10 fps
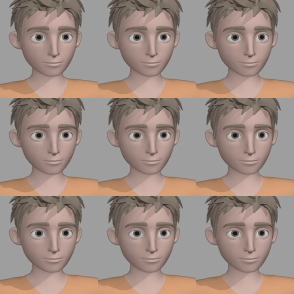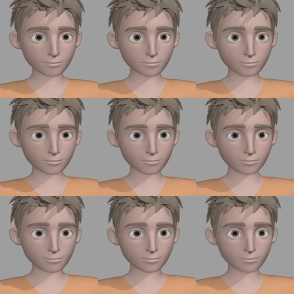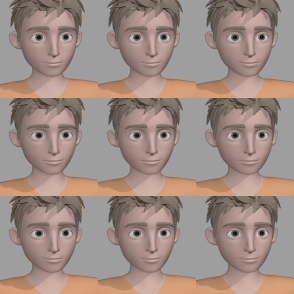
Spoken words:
Nothing is said.